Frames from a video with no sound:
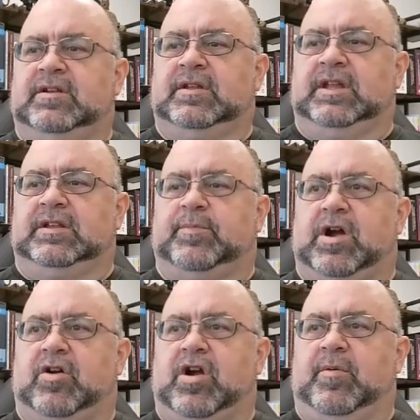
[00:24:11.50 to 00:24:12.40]
the power
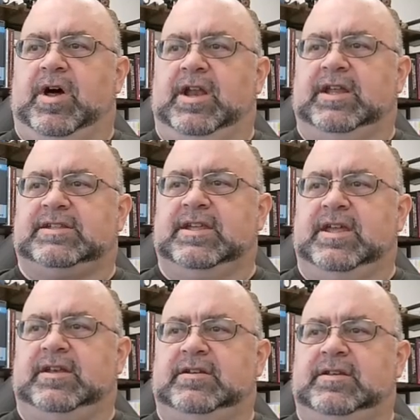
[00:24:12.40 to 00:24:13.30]
harmonics in,
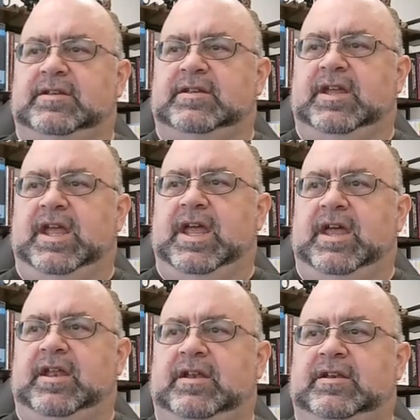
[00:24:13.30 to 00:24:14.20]

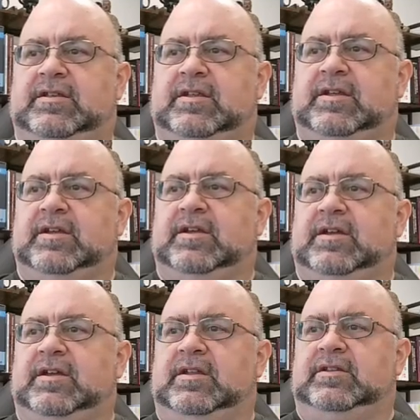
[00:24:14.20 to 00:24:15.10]
and
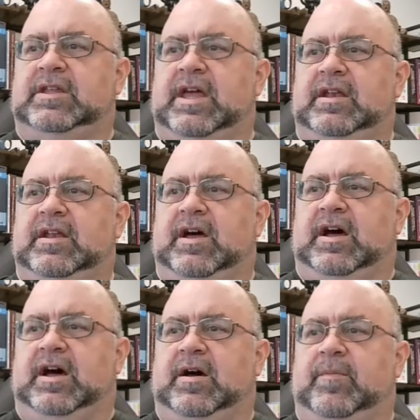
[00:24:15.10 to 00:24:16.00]
then
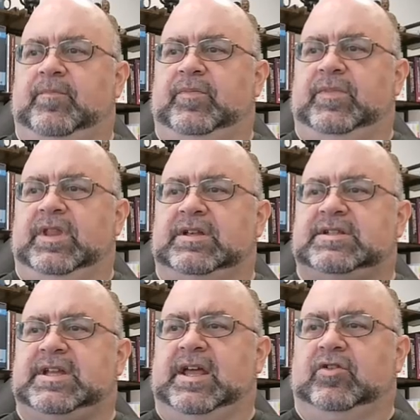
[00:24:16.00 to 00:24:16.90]
let's take a
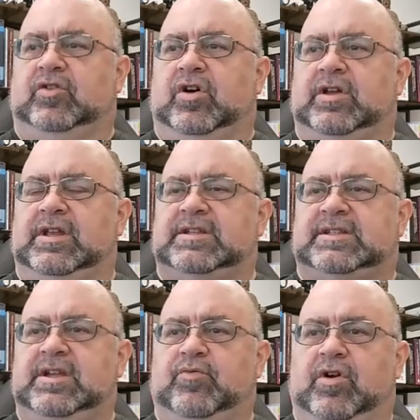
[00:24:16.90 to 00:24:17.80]
look and see
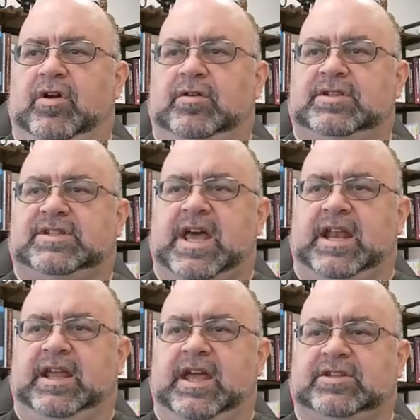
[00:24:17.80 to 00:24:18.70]
where static
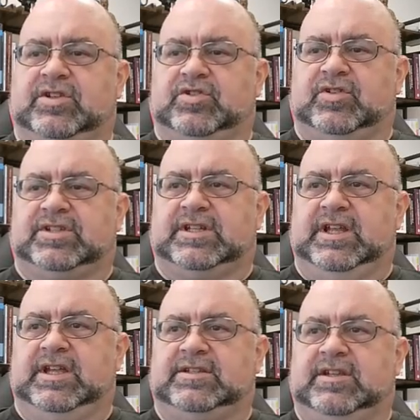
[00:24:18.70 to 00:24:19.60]
eccentricity is.
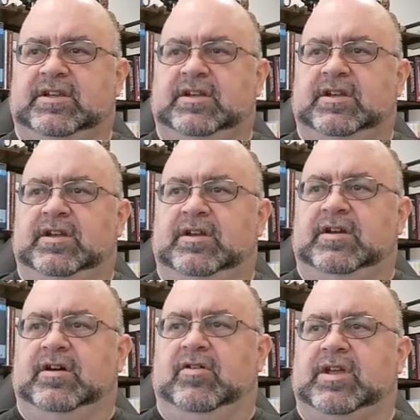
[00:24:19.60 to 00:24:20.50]

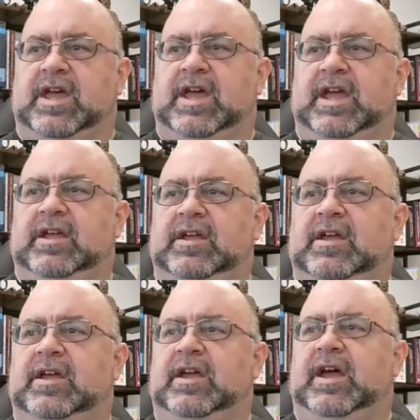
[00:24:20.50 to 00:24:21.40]
Okay,
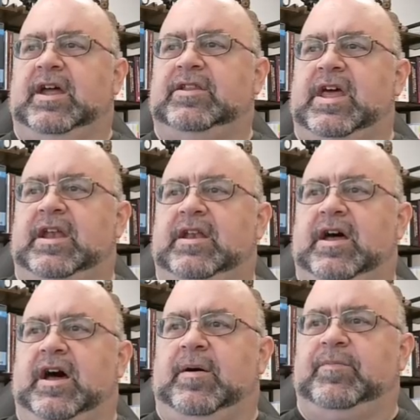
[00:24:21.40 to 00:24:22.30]
and then
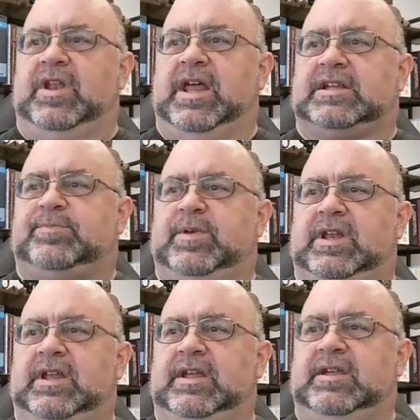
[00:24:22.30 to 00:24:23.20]
the next bit
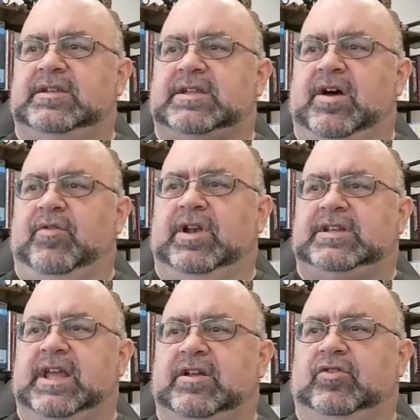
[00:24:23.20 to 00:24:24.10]
is I want to take a
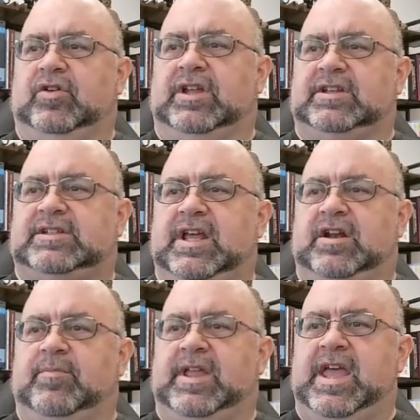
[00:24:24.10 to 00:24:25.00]
look at stator
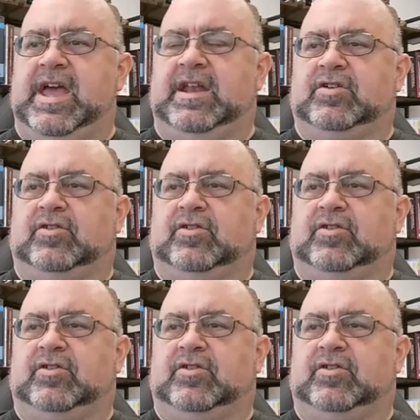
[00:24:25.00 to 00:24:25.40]
mechanical.